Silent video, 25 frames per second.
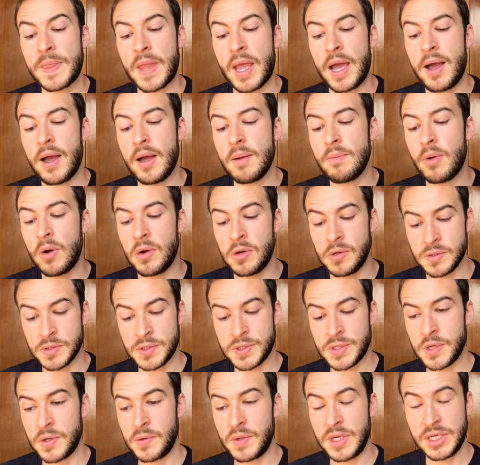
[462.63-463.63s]

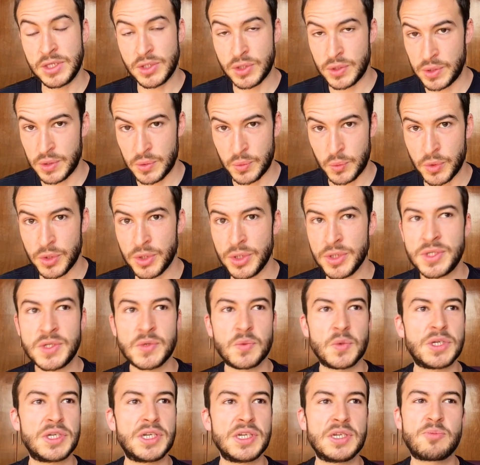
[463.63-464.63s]
Also Into the Woods,
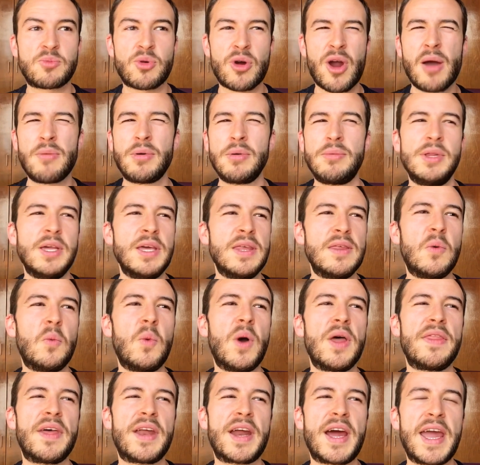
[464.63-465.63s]
which is probably the
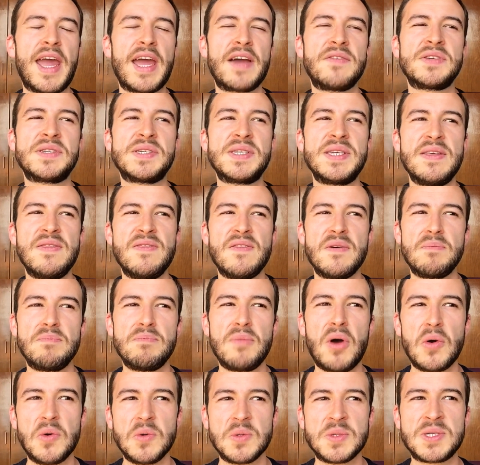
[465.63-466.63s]
one that I have seen the
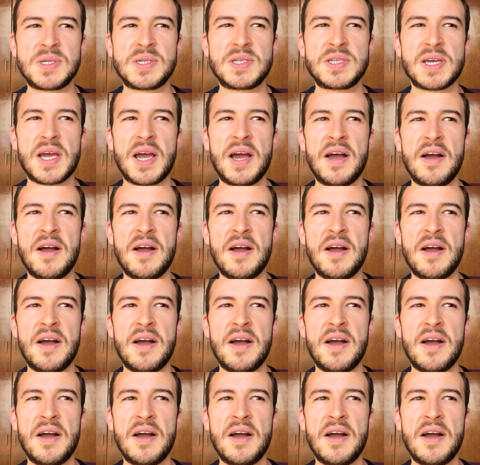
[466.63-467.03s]
most.